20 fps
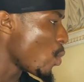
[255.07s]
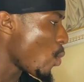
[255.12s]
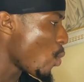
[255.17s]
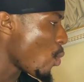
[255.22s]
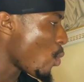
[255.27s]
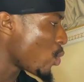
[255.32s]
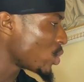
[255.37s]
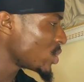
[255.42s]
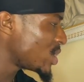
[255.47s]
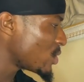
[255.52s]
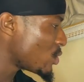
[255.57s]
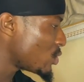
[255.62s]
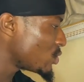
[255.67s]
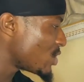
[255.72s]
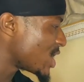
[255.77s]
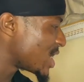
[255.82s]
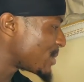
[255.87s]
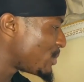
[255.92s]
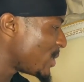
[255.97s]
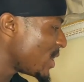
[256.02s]
what I'm going to
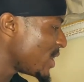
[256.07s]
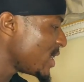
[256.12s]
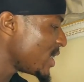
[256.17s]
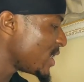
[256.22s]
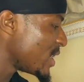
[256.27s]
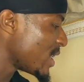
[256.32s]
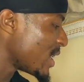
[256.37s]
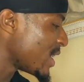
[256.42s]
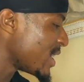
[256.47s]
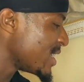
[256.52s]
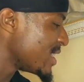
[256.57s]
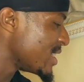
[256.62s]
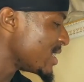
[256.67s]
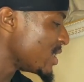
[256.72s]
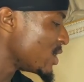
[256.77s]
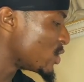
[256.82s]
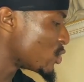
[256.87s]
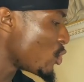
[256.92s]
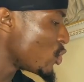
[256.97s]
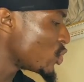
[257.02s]
explain here
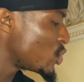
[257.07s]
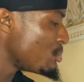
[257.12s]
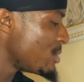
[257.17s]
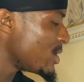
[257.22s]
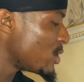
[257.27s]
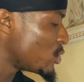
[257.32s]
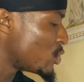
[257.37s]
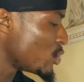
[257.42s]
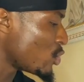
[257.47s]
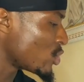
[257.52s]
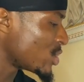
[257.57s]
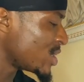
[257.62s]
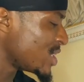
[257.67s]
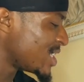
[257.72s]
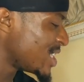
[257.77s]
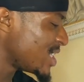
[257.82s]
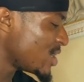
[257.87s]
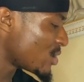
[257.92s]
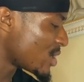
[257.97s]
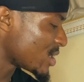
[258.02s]
is going to make you to
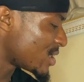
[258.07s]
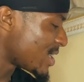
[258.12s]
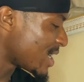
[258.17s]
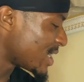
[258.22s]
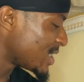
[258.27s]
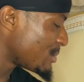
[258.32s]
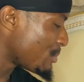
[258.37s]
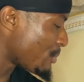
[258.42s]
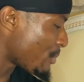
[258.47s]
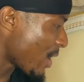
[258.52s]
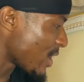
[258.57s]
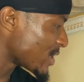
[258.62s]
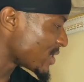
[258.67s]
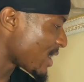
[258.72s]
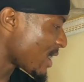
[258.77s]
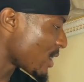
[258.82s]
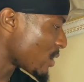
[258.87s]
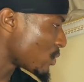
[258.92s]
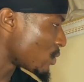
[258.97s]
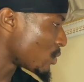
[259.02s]
easily understand price
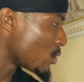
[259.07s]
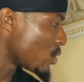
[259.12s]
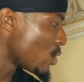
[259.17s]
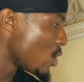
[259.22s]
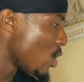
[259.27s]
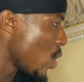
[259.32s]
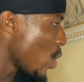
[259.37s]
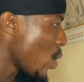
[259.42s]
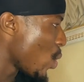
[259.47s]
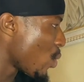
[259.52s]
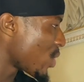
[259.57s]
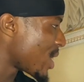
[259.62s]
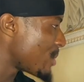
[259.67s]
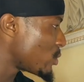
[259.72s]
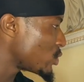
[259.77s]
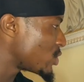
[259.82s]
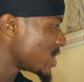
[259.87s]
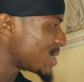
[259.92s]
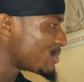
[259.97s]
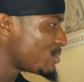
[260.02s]
cycle. What I'm
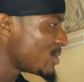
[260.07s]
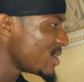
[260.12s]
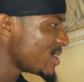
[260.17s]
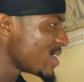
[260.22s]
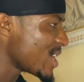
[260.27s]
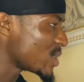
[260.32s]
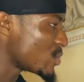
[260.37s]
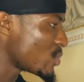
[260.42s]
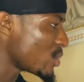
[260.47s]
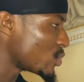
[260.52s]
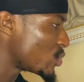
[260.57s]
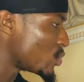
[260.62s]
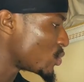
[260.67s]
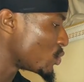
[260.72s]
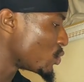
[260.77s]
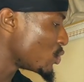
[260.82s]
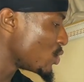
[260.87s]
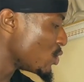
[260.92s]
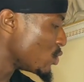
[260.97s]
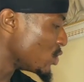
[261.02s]
going to explain here as well
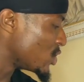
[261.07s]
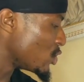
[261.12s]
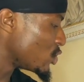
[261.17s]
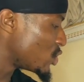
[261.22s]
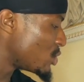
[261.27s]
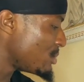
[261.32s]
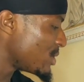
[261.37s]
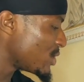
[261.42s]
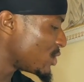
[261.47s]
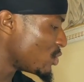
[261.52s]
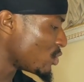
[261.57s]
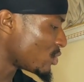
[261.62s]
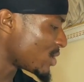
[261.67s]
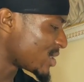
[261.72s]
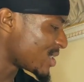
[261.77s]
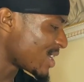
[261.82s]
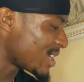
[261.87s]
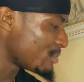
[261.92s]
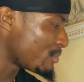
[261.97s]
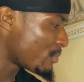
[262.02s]
too is going to make you
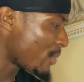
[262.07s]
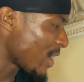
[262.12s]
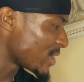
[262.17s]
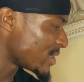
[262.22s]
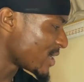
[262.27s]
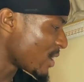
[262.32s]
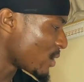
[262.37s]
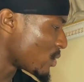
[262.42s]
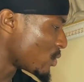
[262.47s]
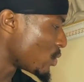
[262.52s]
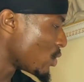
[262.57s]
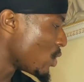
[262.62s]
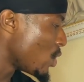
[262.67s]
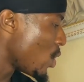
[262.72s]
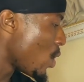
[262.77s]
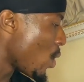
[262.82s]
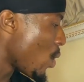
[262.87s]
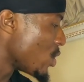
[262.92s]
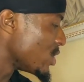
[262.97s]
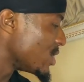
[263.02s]
understand price cycle.
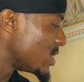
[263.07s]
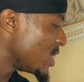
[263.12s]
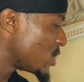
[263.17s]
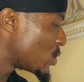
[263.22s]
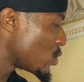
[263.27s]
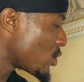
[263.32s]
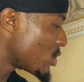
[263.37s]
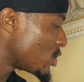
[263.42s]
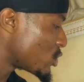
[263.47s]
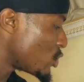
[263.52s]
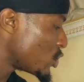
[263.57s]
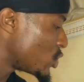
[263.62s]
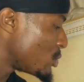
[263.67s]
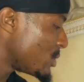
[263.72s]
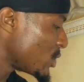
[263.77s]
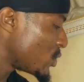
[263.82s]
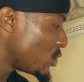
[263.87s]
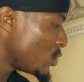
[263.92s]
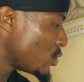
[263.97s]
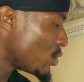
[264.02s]
This one is going to
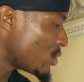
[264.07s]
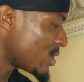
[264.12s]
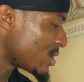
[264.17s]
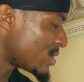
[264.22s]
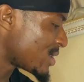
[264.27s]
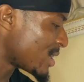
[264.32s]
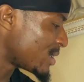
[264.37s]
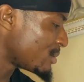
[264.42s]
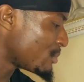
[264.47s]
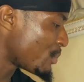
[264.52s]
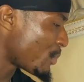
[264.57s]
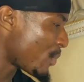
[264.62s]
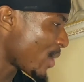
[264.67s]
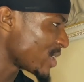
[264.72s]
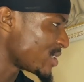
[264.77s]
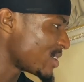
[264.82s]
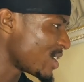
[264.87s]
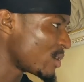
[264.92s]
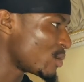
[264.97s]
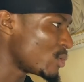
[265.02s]
make you understand price
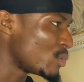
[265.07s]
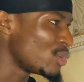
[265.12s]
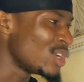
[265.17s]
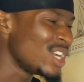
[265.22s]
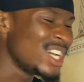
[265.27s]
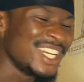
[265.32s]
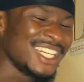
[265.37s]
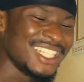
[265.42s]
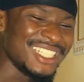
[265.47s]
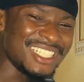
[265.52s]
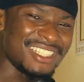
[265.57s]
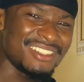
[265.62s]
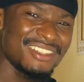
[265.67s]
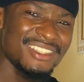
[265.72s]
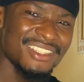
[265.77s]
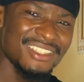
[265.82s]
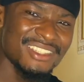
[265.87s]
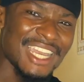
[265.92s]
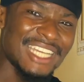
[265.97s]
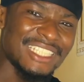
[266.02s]
cycle. The
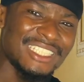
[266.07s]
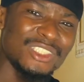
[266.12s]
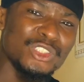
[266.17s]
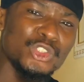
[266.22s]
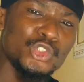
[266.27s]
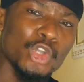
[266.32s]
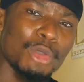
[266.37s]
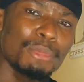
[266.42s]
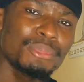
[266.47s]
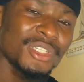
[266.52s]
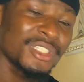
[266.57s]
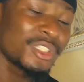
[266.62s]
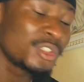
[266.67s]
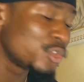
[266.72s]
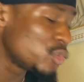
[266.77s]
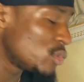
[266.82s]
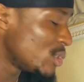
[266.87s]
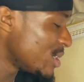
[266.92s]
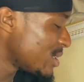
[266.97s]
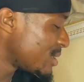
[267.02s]
reason I didn't jump straight
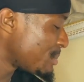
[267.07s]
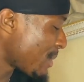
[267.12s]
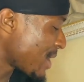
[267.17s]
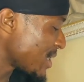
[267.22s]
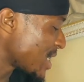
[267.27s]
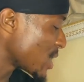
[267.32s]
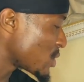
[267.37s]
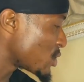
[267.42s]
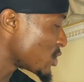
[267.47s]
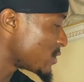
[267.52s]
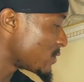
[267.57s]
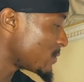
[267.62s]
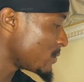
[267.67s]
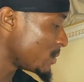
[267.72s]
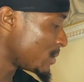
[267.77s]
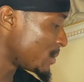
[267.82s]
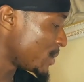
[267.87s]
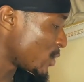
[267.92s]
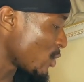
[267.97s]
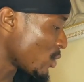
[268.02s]
into this price cycle is
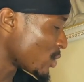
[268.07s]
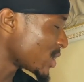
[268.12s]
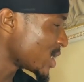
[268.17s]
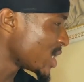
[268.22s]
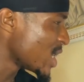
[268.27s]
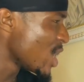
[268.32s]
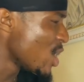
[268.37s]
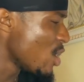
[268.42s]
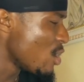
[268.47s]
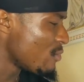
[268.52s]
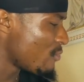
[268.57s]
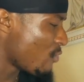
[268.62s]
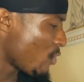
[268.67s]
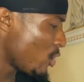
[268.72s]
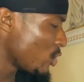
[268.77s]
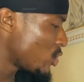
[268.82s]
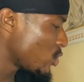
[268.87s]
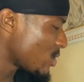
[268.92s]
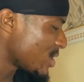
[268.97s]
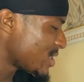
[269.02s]
because for you
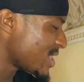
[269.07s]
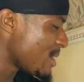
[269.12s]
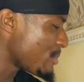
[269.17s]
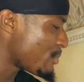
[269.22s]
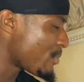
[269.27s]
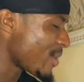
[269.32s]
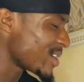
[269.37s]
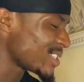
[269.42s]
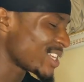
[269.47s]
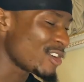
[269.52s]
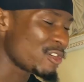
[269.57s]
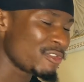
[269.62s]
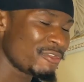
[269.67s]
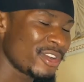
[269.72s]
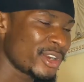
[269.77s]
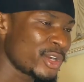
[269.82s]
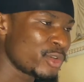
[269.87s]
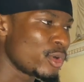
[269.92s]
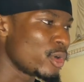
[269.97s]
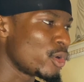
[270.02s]
to understand price cycle
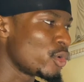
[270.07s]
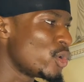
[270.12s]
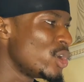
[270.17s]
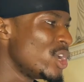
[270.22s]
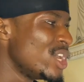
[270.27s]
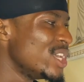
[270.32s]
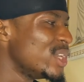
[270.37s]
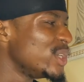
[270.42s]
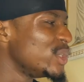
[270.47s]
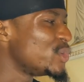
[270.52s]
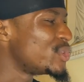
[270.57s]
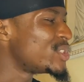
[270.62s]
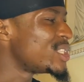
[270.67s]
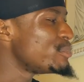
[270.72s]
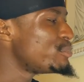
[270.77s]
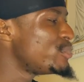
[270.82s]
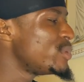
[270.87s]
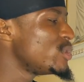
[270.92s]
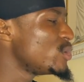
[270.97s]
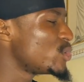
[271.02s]
very well, you
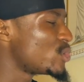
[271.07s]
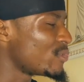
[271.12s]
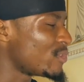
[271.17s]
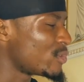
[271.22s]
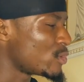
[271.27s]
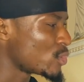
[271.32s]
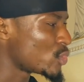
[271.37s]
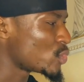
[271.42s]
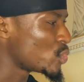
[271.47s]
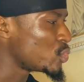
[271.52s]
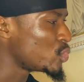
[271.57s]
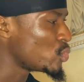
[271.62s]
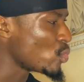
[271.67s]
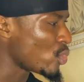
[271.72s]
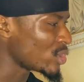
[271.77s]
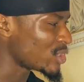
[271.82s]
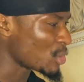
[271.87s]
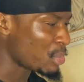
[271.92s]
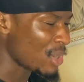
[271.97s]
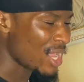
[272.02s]
simply need to have understood
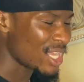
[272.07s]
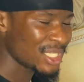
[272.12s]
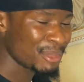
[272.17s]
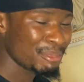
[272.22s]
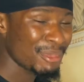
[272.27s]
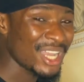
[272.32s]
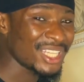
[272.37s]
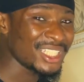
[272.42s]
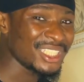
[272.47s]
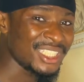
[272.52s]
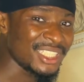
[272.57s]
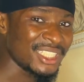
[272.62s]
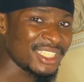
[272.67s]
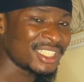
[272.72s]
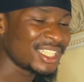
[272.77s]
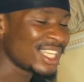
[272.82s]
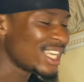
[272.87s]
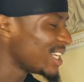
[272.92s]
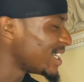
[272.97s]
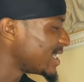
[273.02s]
what supply and demand is,
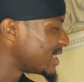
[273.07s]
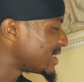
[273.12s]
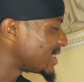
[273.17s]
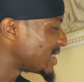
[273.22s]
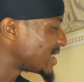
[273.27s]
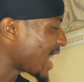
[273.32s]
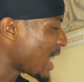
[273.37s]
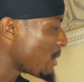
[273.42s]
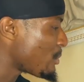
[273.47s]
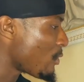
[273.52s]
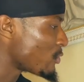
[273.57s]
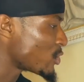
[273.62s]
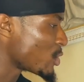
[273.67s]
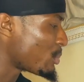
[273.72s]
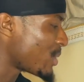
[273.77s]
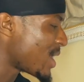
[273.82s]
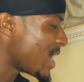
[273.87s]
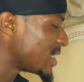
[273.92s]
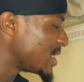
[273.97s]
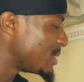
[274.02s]
type of
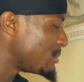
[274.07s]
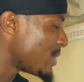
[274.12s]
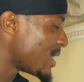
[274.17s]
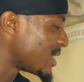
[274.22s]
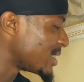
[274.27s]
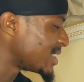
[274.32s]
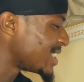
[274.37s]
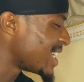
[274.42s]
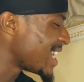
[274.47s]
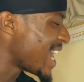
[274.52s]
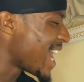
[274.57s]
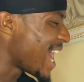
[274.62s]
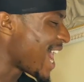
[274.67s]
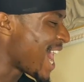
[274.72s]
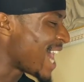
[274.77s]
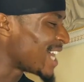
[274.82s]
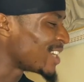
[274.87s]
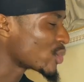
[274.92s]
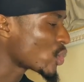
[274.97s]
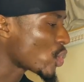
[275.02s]
supply and demand,
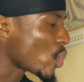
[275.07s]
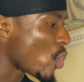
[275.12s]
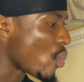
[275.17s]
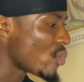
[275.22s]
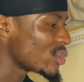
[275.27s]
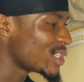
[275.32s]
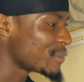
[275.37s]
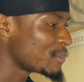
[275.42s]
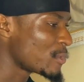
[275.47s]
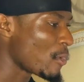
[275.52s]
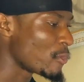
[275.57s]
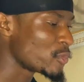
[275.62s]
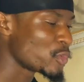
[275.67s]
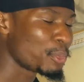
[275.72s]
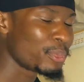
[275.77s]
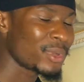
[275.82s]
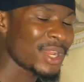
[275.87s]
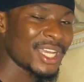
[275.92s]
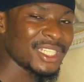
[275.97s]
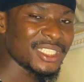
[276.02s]
and concept of
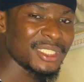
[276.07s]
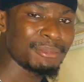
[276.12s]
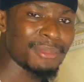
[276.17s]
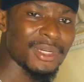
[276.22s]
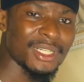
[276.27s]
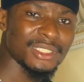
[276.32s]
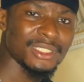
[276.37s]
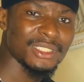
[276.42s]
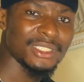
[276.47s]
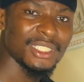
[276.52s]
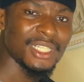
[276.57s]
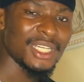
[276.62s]
supply and demand.